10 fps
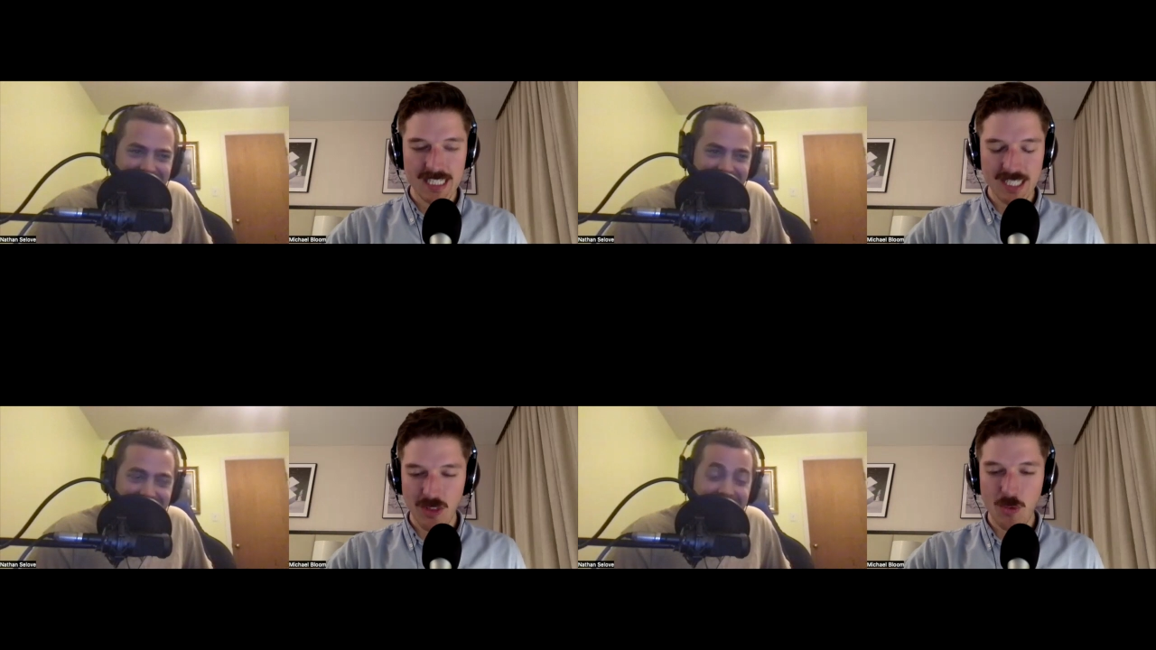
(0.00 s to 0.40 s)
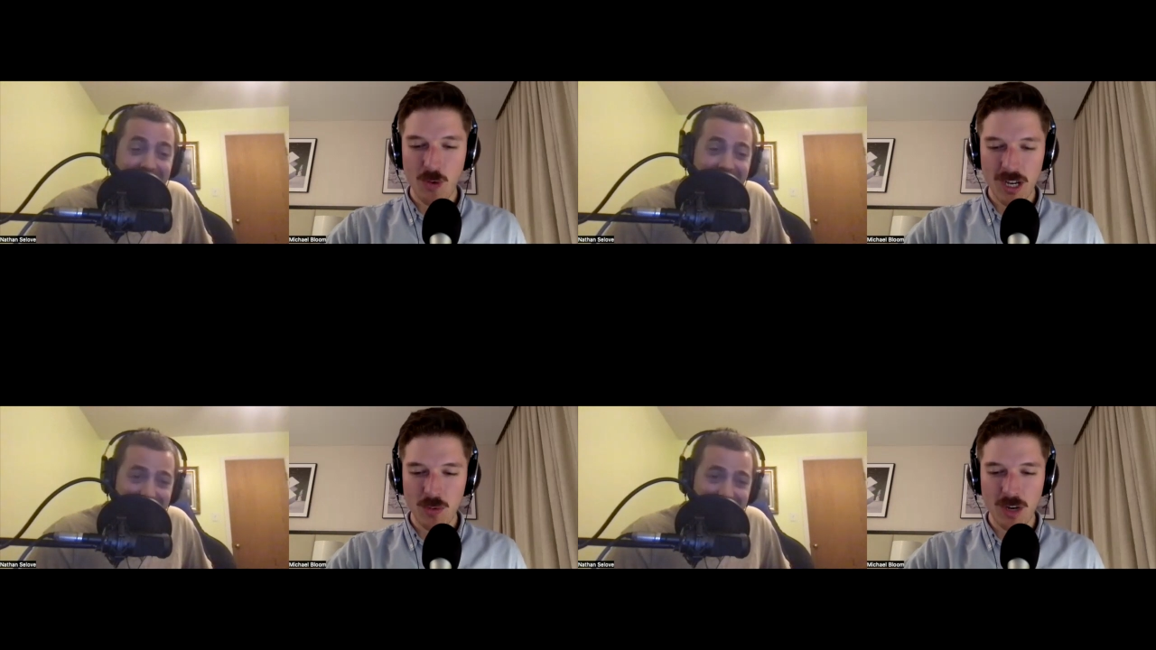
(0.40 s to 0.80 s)
Speaker 1: You know, the
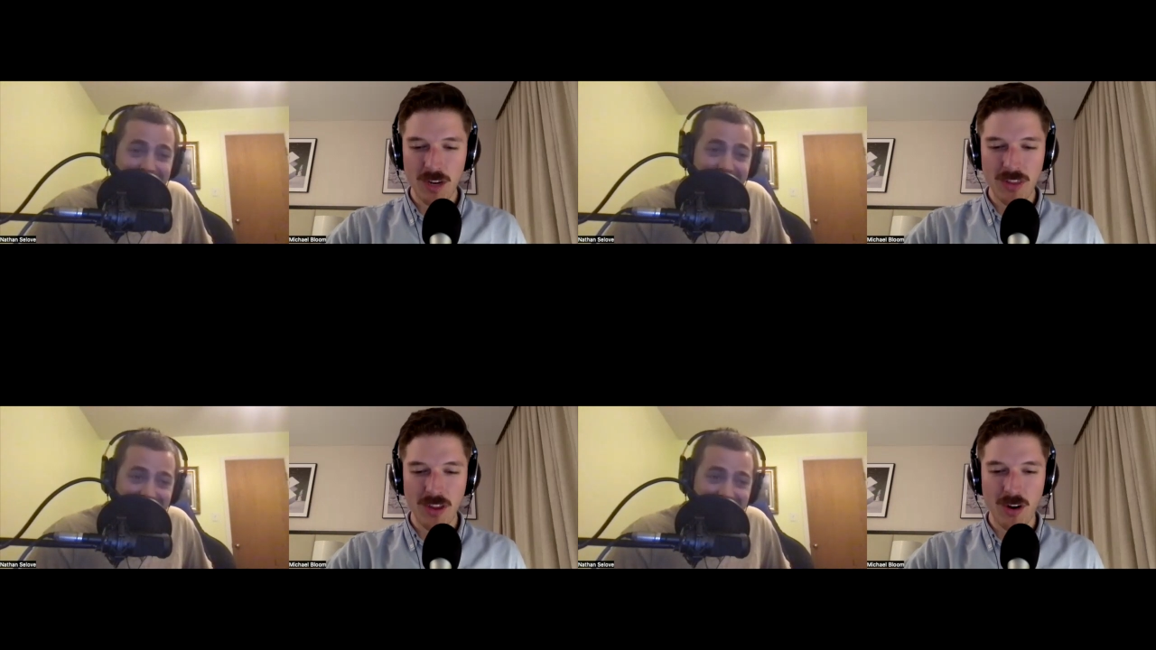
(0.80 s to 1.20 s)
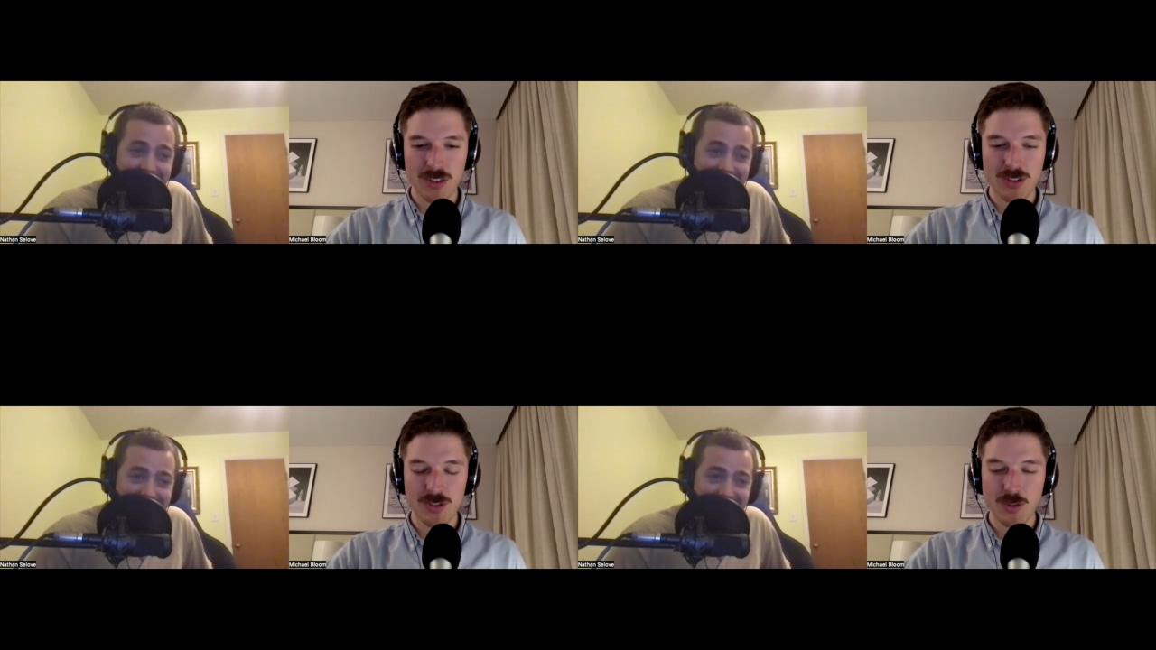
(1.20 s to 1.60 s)
one where there
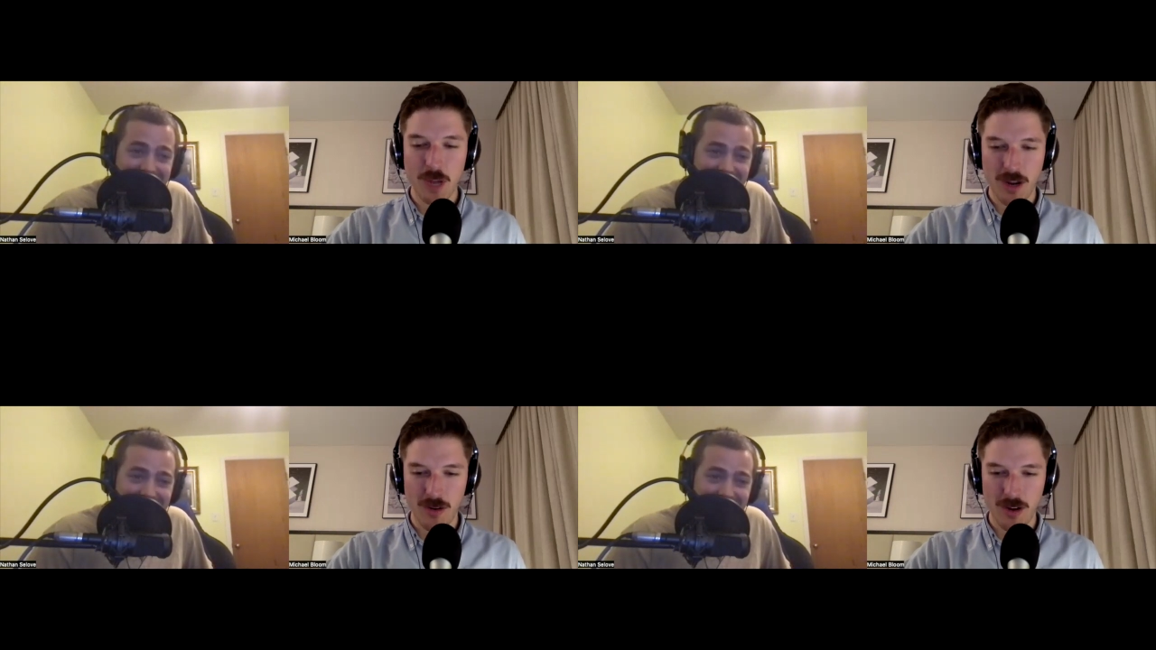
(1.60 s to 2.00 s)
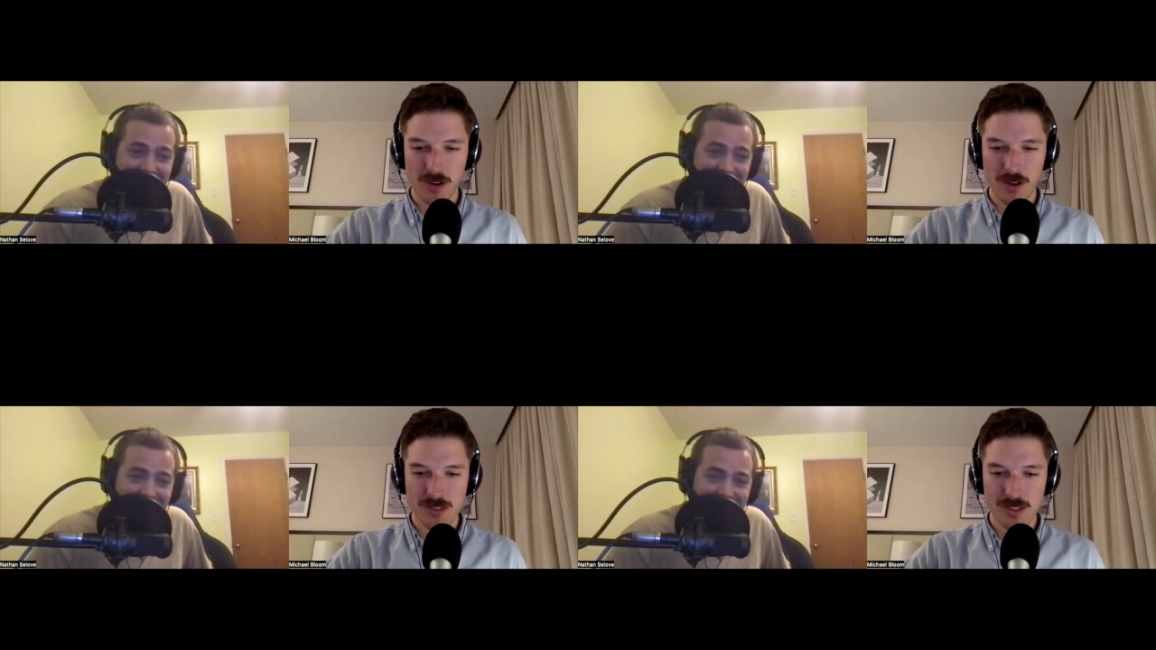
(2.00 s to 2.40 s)
are
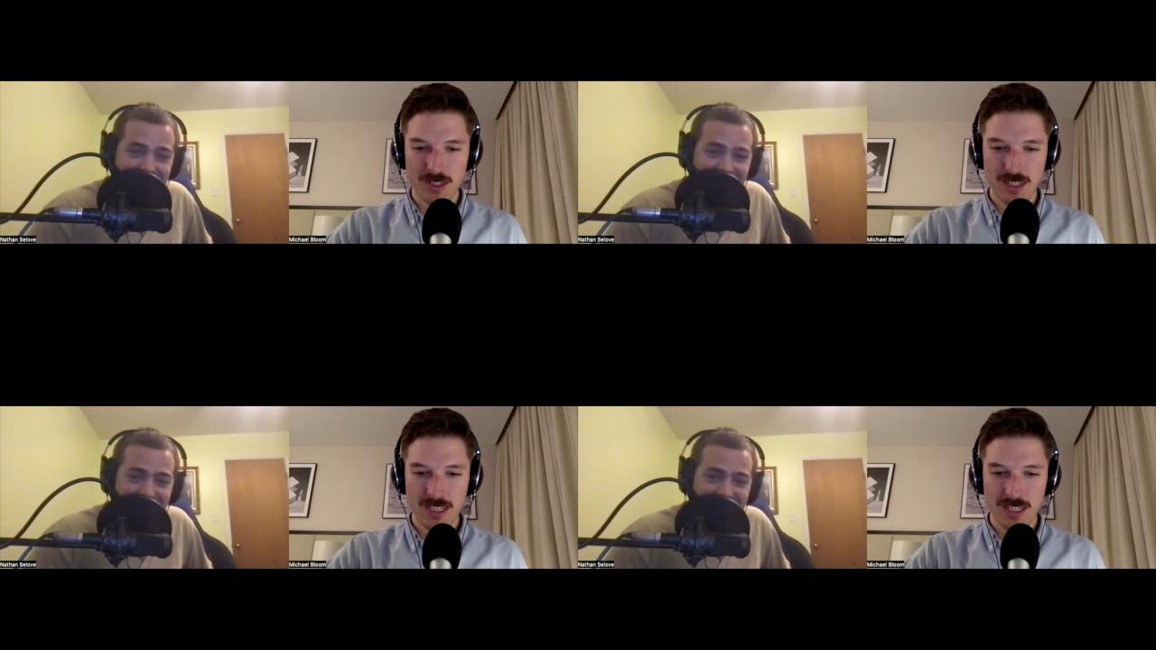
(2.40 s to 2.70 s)
superheroes.